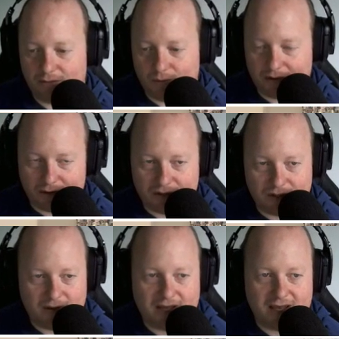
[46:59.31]
what they're
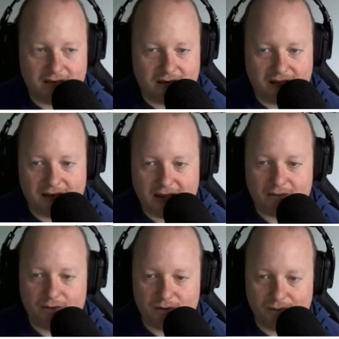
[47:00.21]
doing and
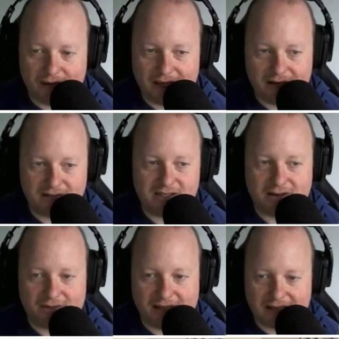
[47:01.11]
how they're doing it and
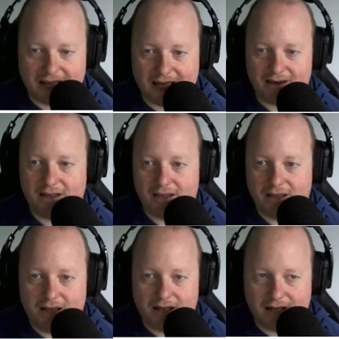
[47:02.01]
stuff like that.
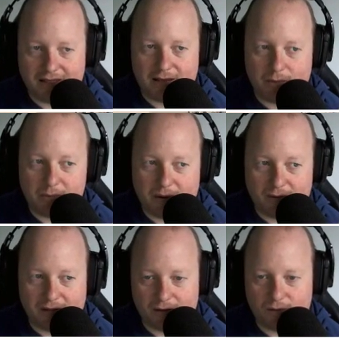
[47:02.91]
That would be
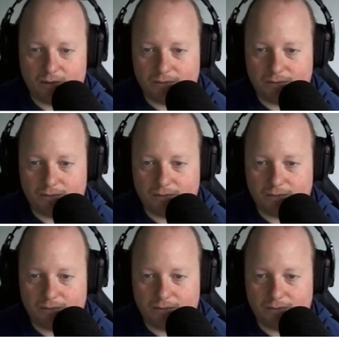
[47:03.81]
really cool.